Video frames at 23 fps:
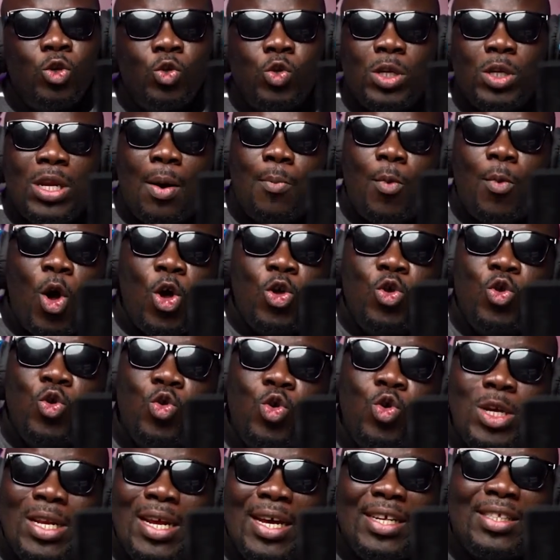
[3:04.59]
So the more
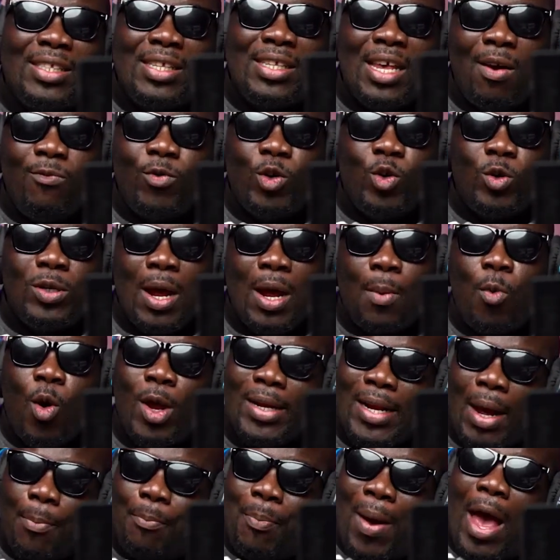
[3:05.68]
you they save, you know, the more
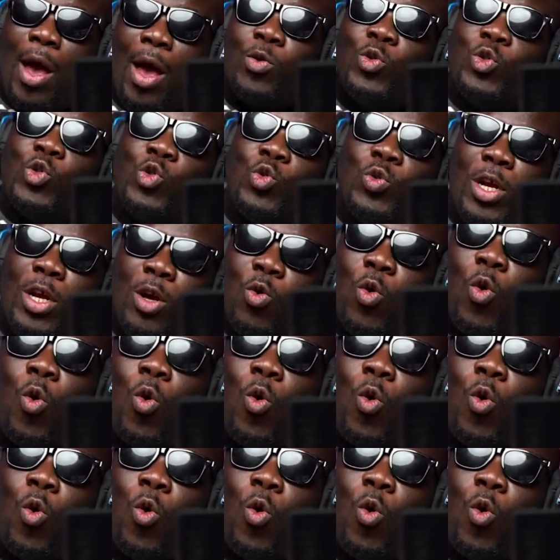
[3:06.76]
the pounds to they go